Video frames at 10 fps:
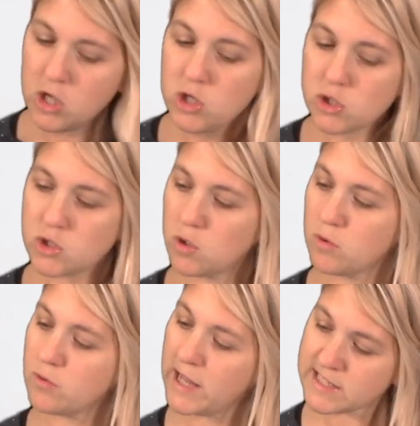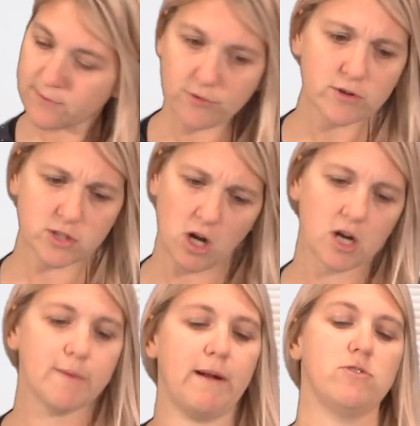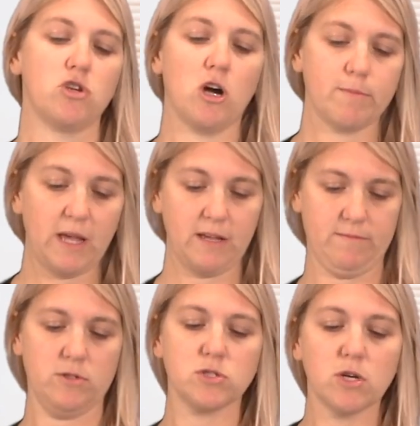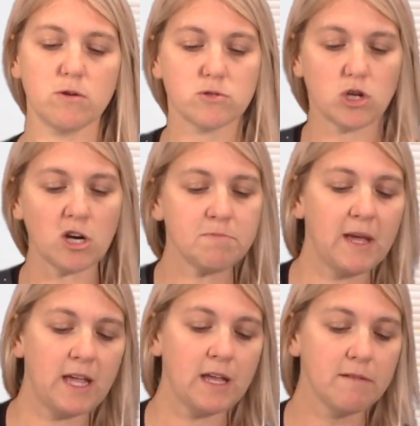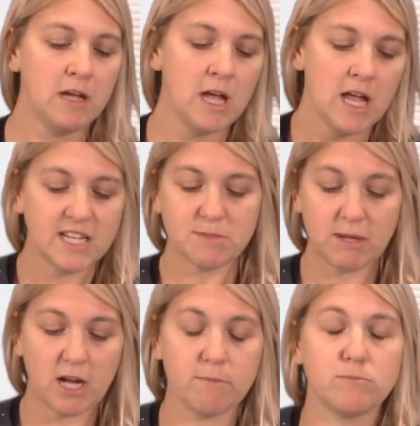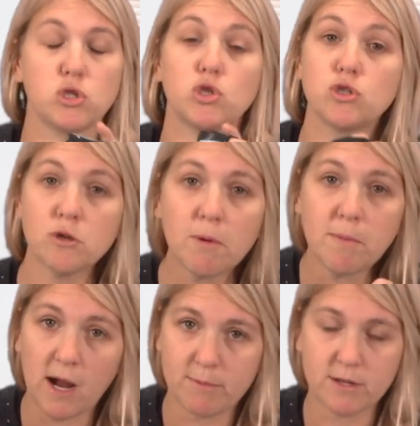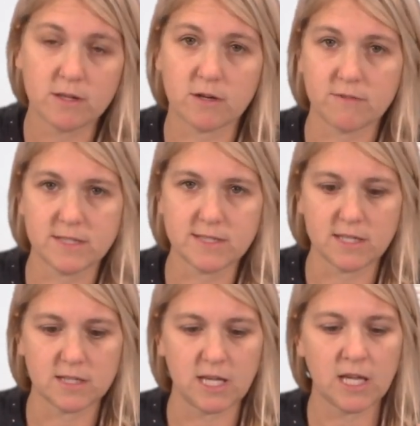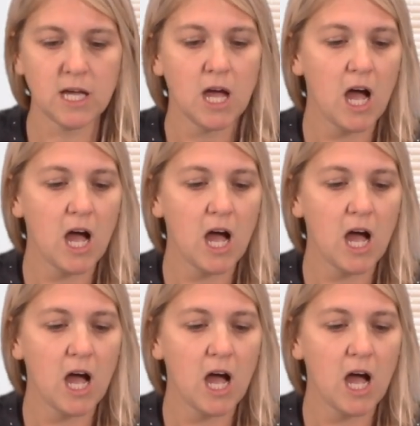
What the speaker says: So let's first talk about chalk paint. So chalk paint has become super popular recently.